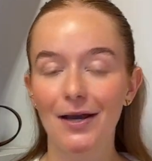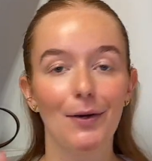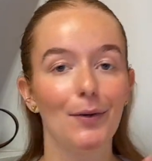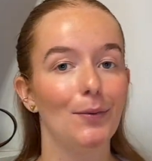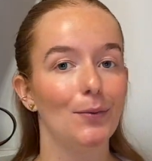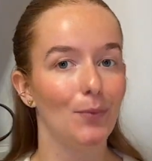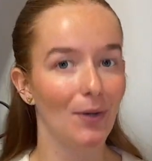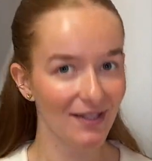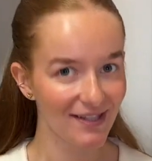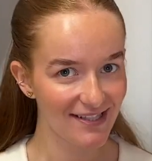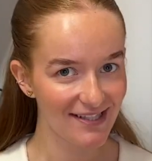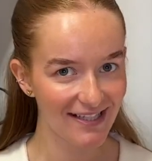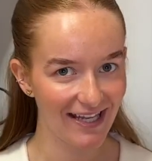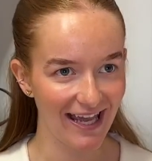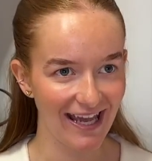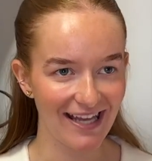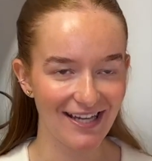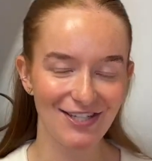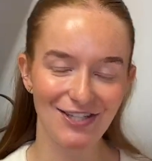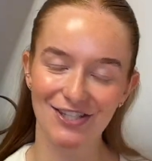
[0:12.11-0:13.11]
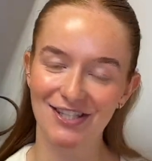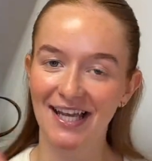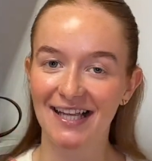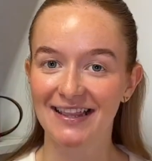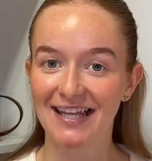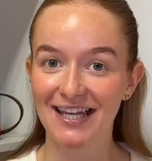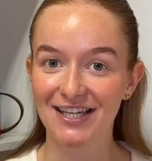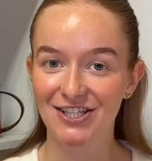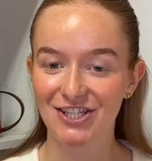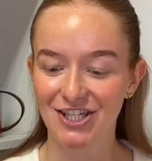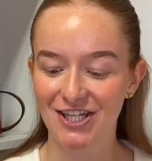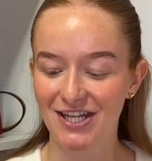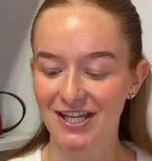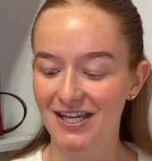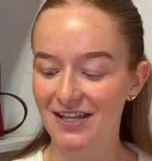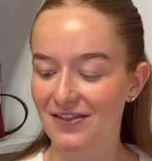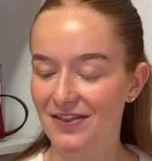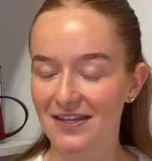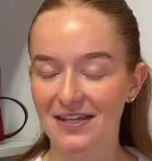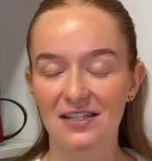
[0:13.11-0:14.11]
once again, just like last
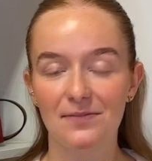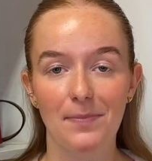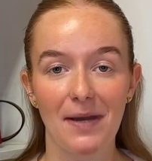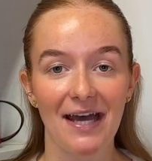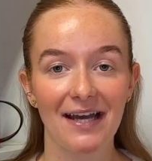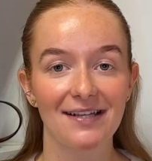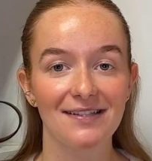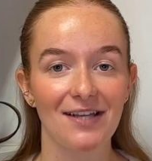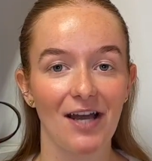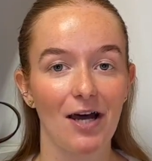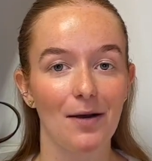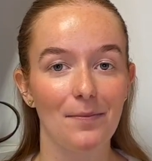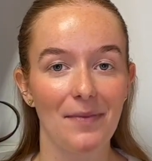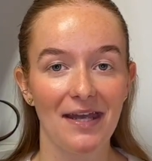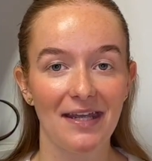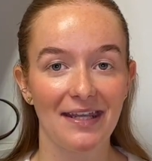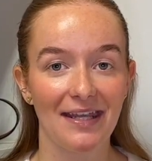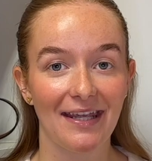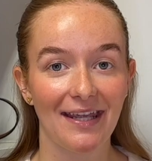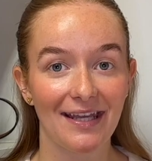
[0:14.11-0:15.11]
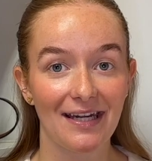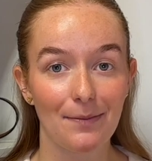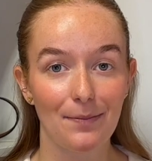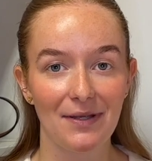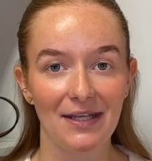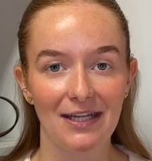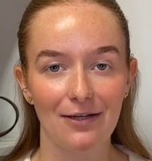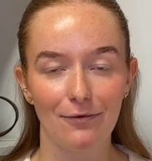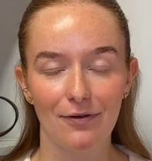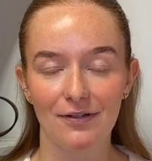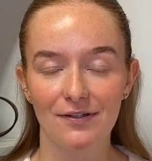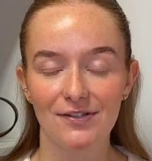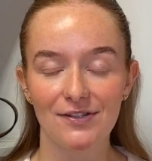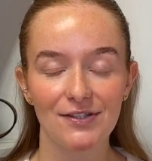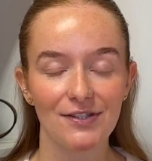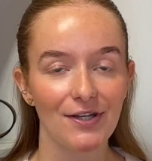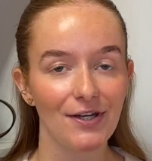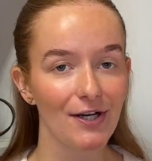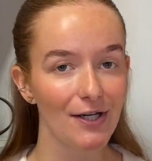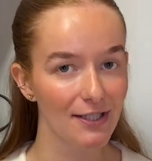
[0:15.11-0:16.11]
year, these bags are making an
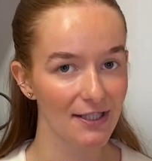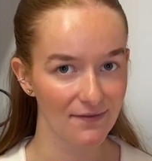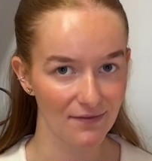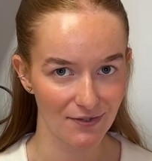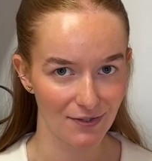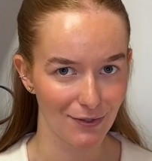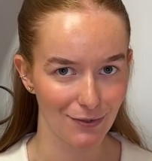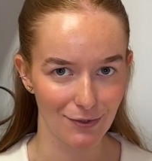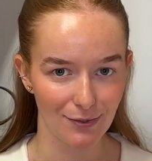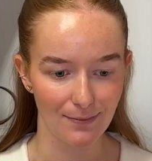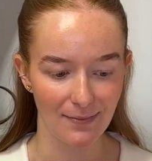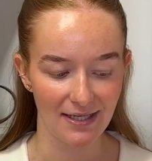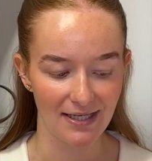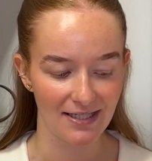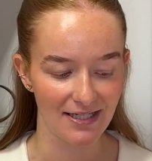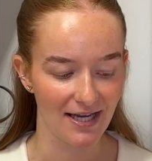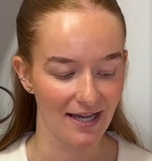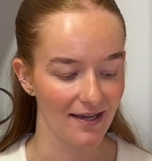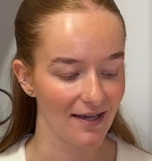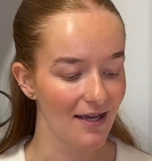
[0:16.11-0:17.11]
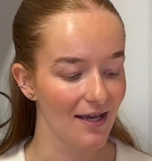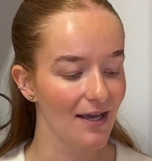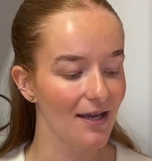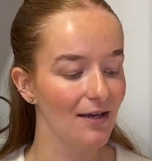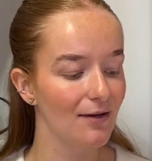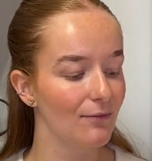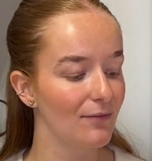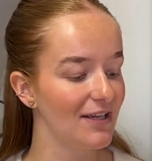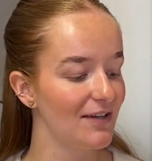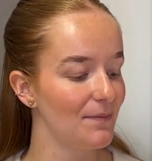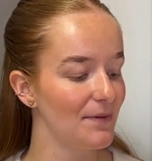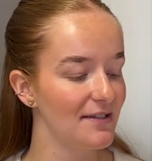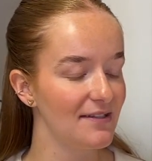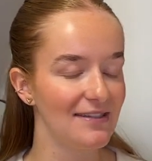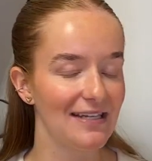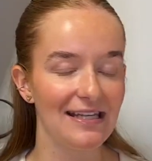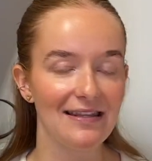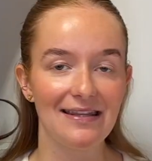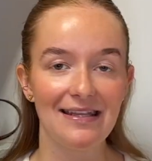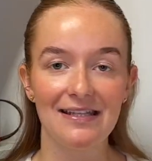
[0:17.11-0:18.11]
appearance all over social media. We've been
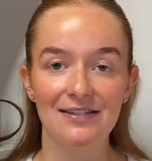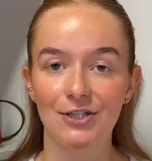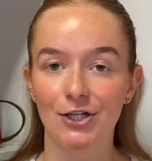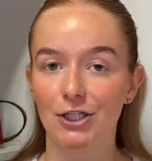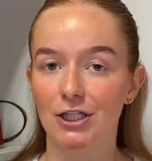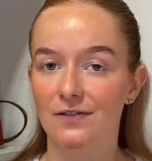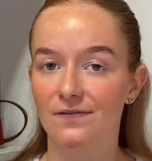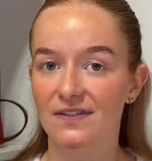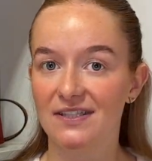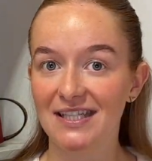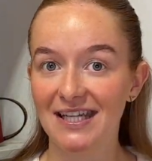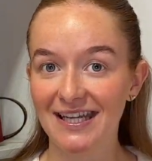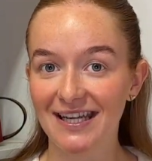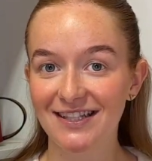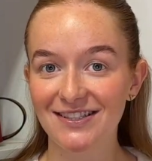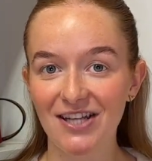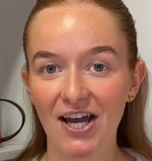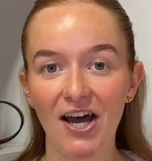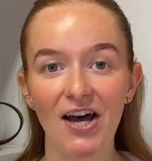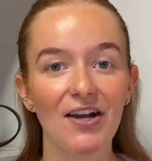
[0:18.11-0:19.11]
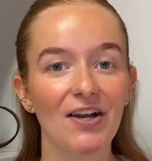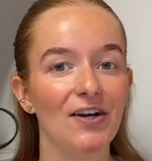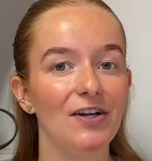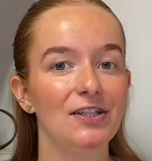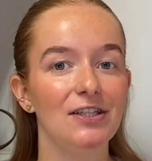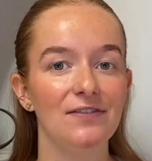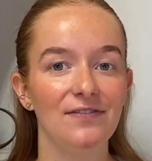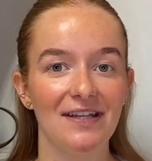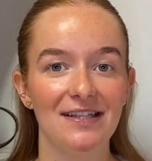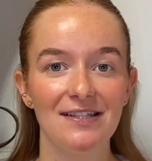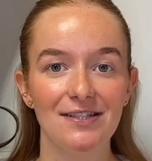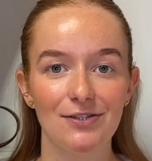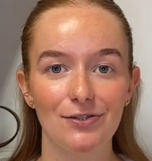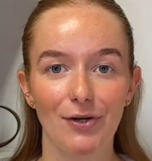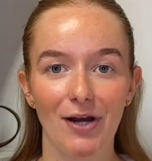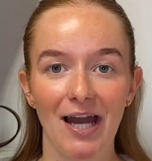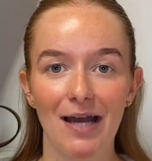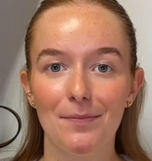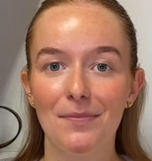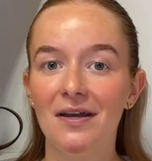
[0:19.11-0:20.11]
seeing these all over TikTok, all over
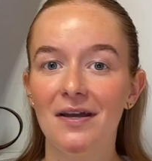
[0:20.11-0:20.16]
Instagram,